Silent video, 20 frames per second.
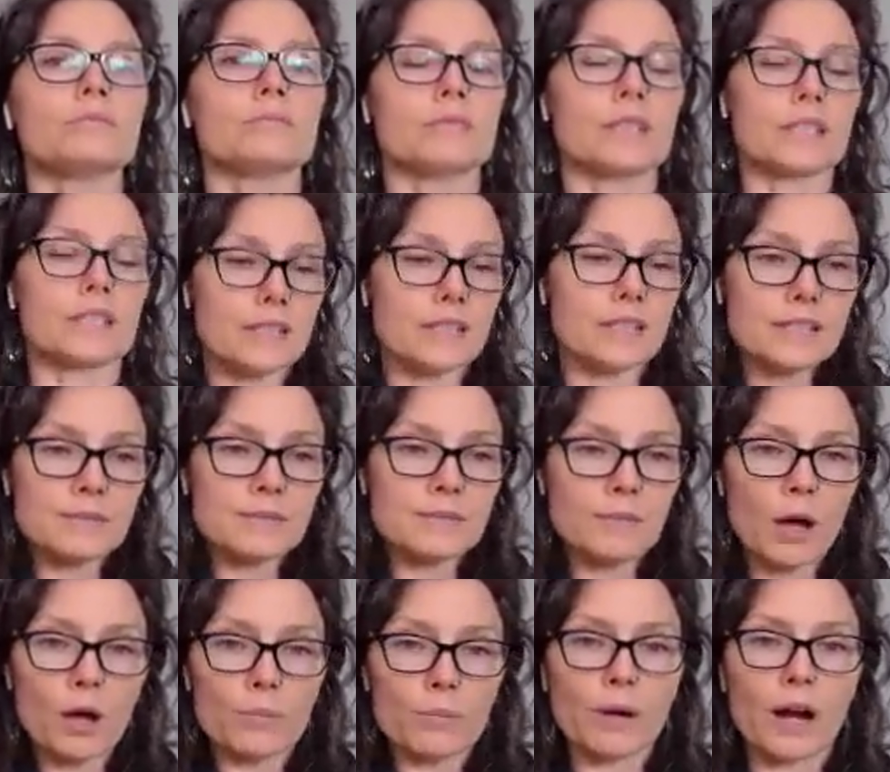like the
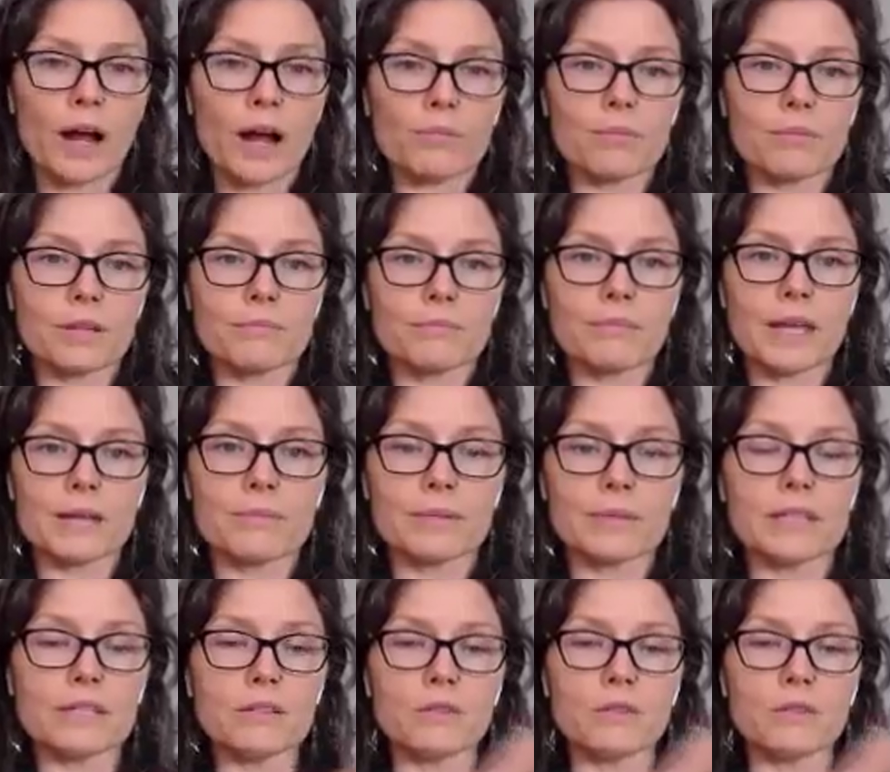small problem maybe,